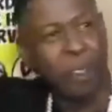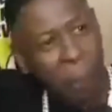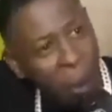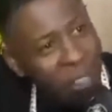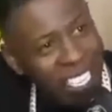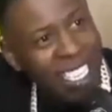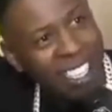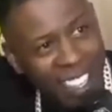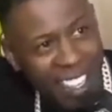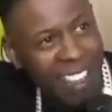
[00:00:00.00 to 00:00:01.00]
You the police?
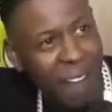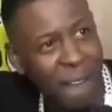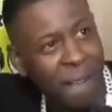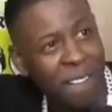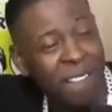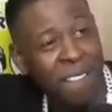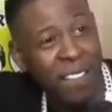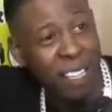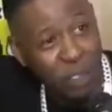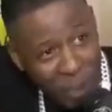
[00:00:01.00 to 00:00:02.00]

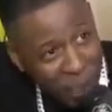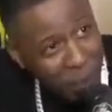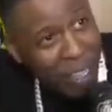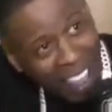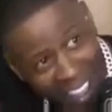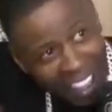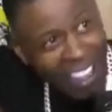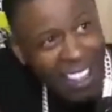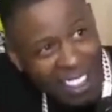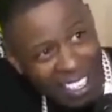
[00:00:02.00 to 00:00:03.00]
Is you the LBI,
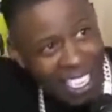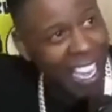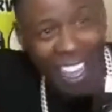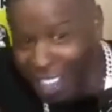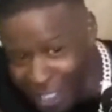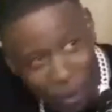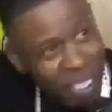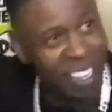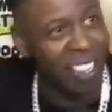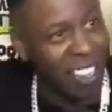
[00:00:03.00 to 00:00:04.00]
CIA?
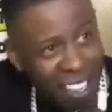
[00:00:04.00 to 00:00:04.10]
What's your?